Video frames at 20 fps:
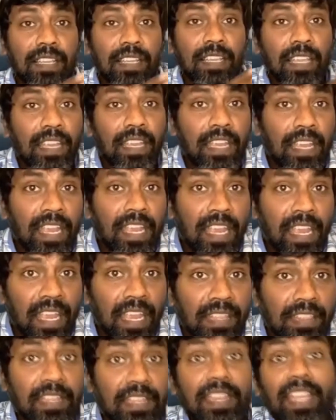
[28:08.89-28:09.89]
You see,
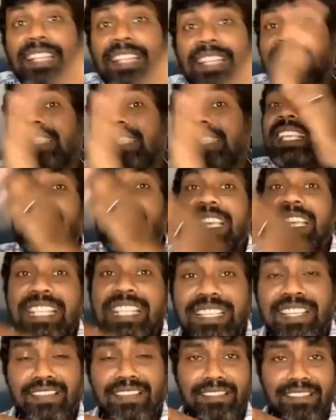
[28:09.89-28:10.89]
that means
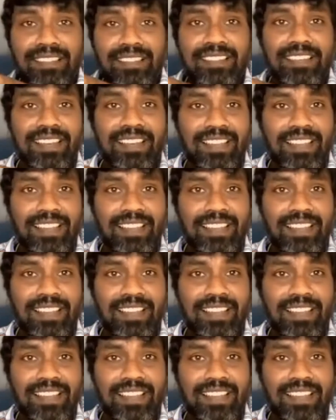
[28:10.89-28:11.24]
in